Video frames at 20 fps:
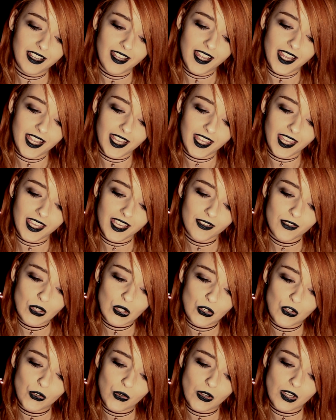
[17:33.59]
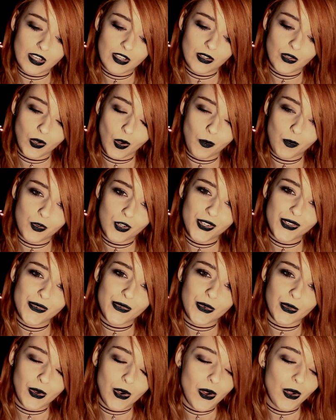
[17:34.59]
And I guess a short description
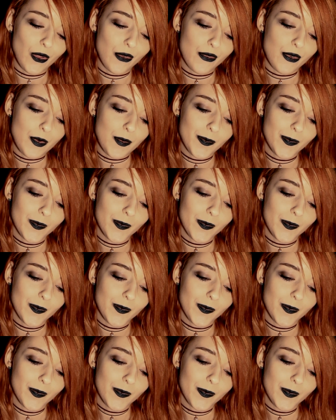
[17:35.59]
for all of them.